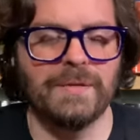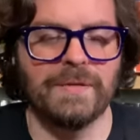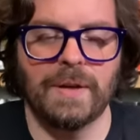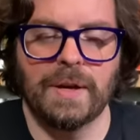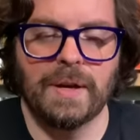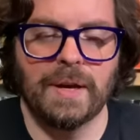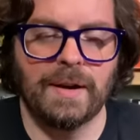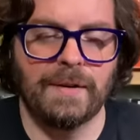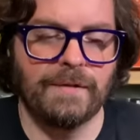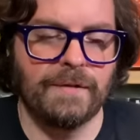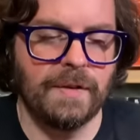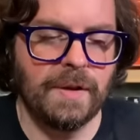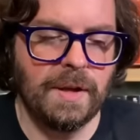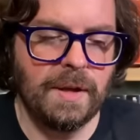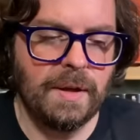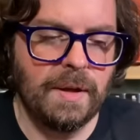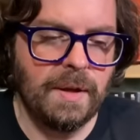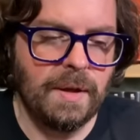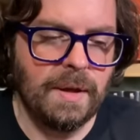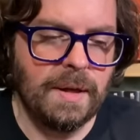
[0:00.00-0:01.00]
they have.
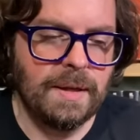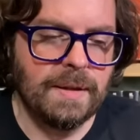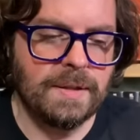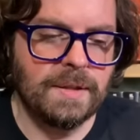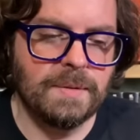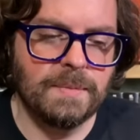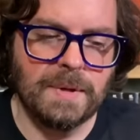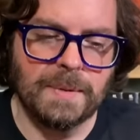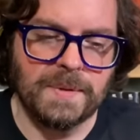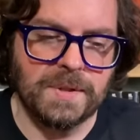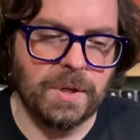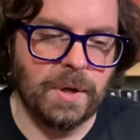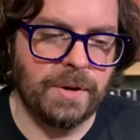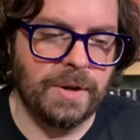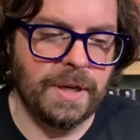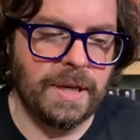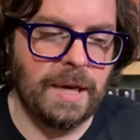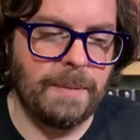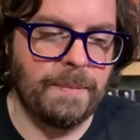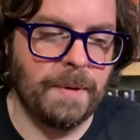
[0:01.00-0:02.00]
Sometimes it's hard
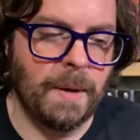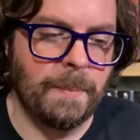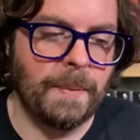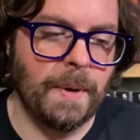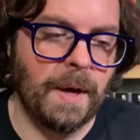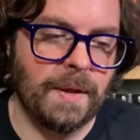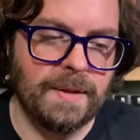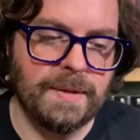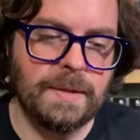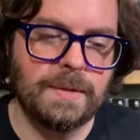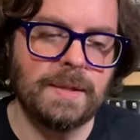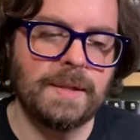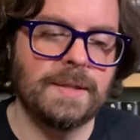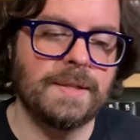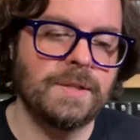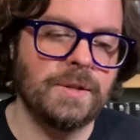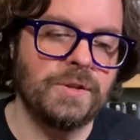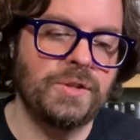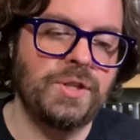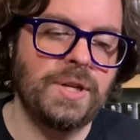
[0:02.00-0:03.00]
to keep up. This is an
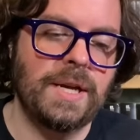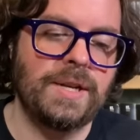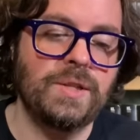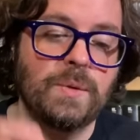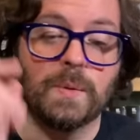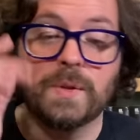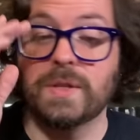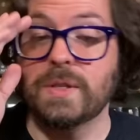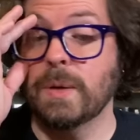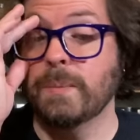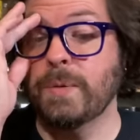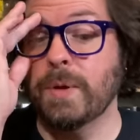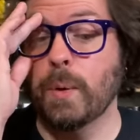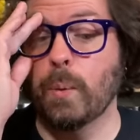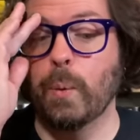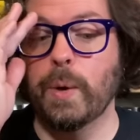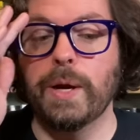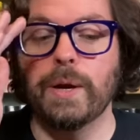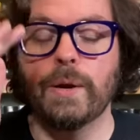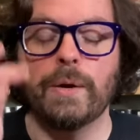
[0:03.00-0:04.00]
association with Something
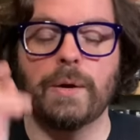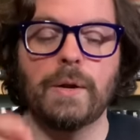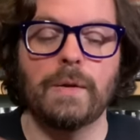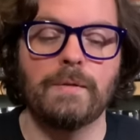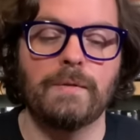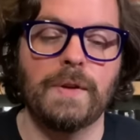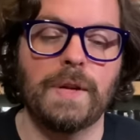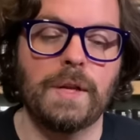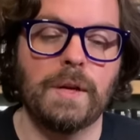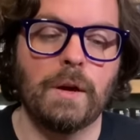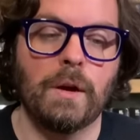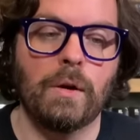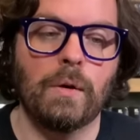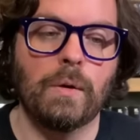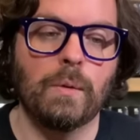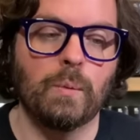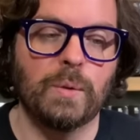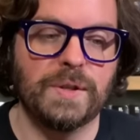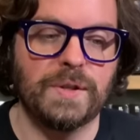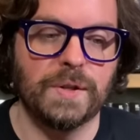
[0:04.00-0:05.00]
Weird Video,
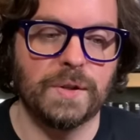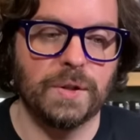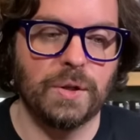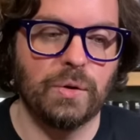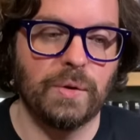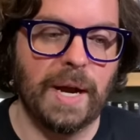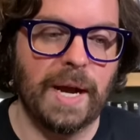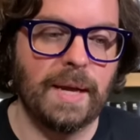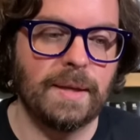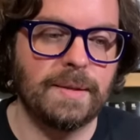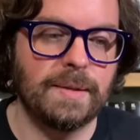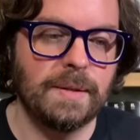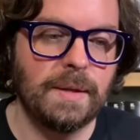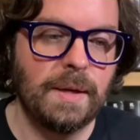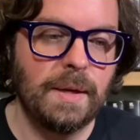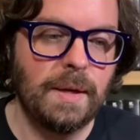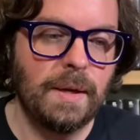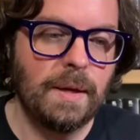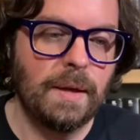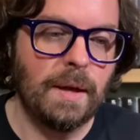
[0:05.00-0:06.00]
which is great.
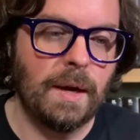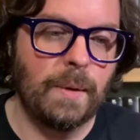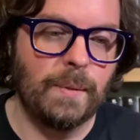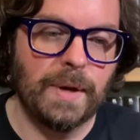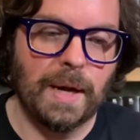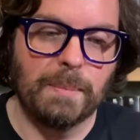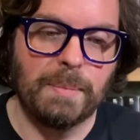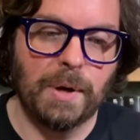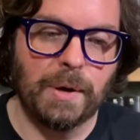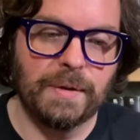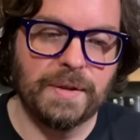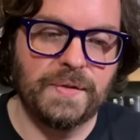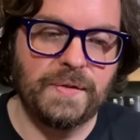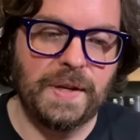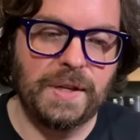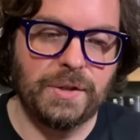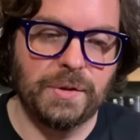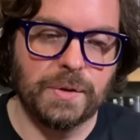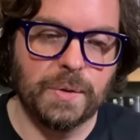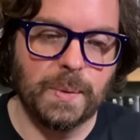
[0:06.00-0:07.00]
We got bonus
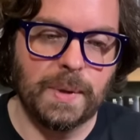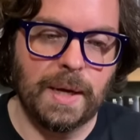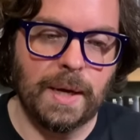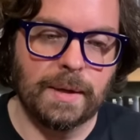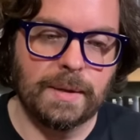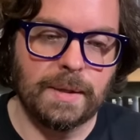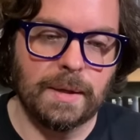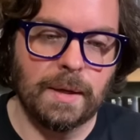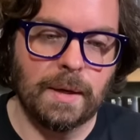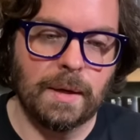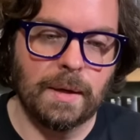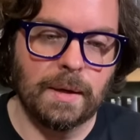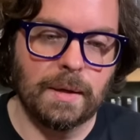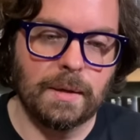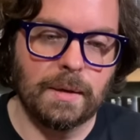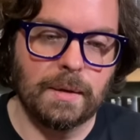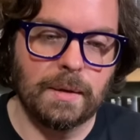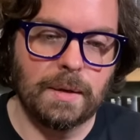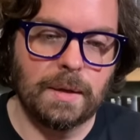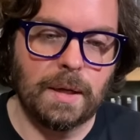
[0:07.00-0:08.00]
features. We got
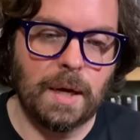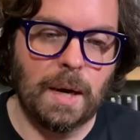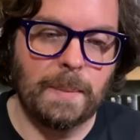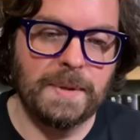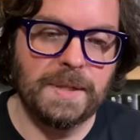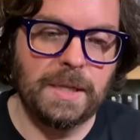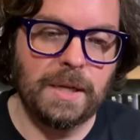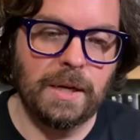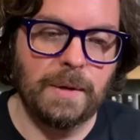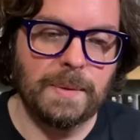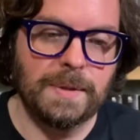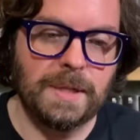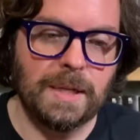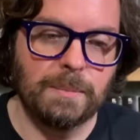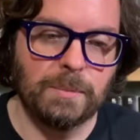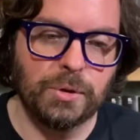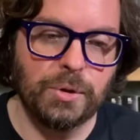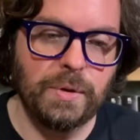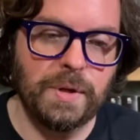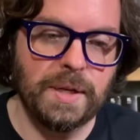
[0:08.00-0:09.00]
commentary with
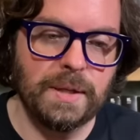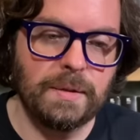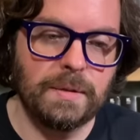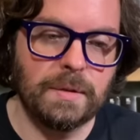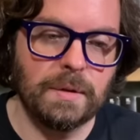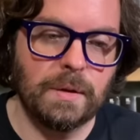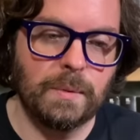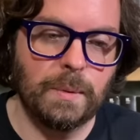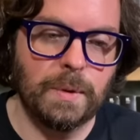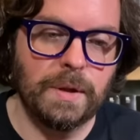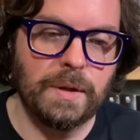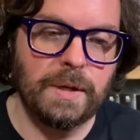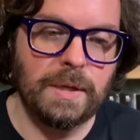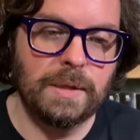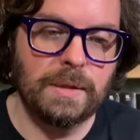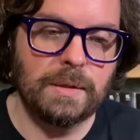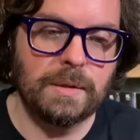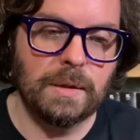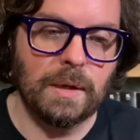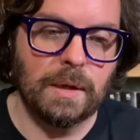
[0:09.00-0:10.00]
Tim Lucas on one of
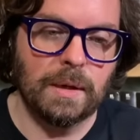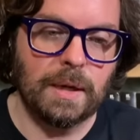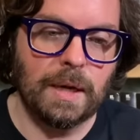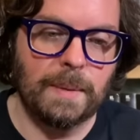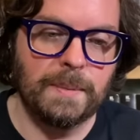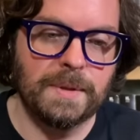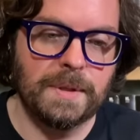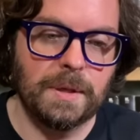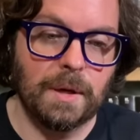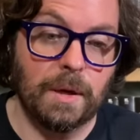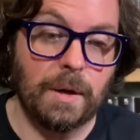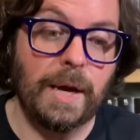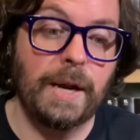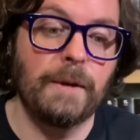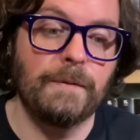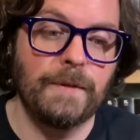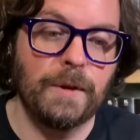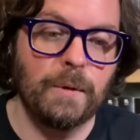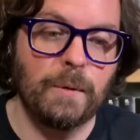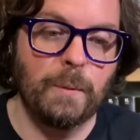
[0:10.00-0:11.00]
these.
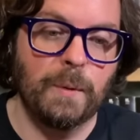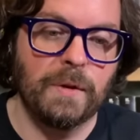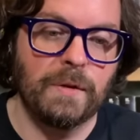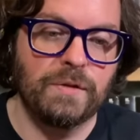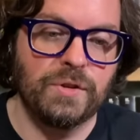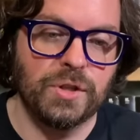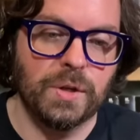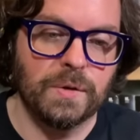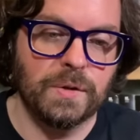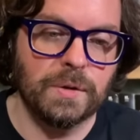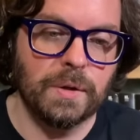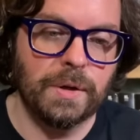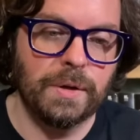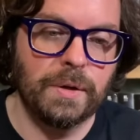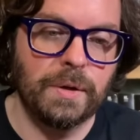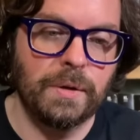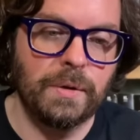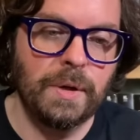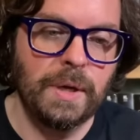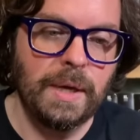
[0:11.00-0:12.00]
Interview with Joe
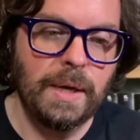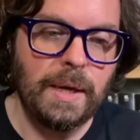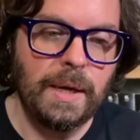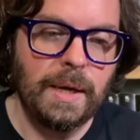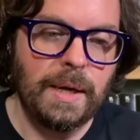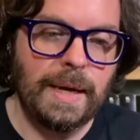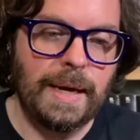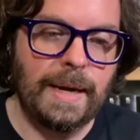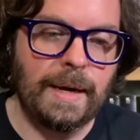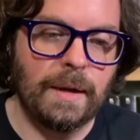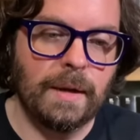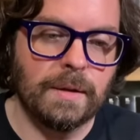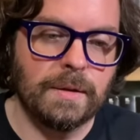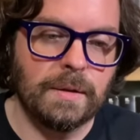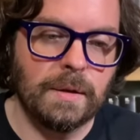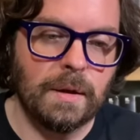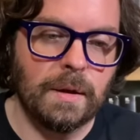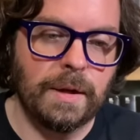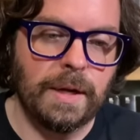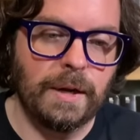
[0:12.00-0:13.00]
Sarno, and
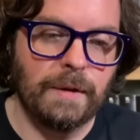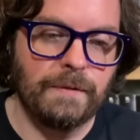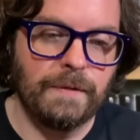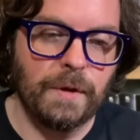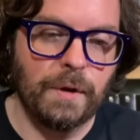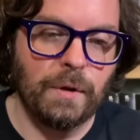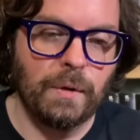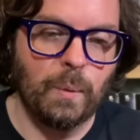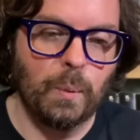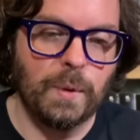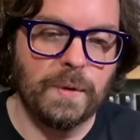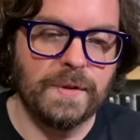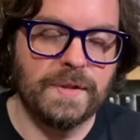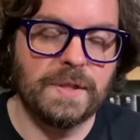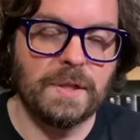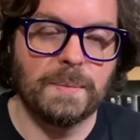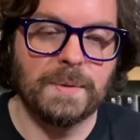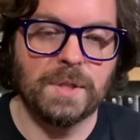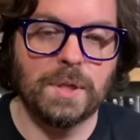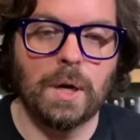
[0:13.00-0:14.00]
an interview with a
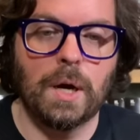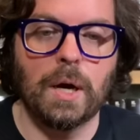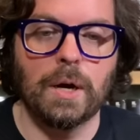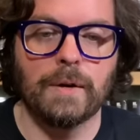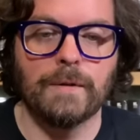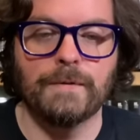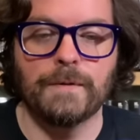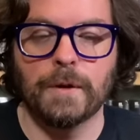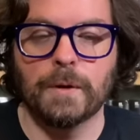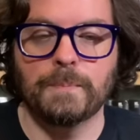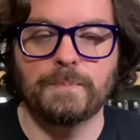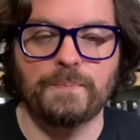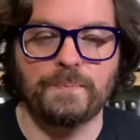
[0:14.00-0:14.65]
cinematographer.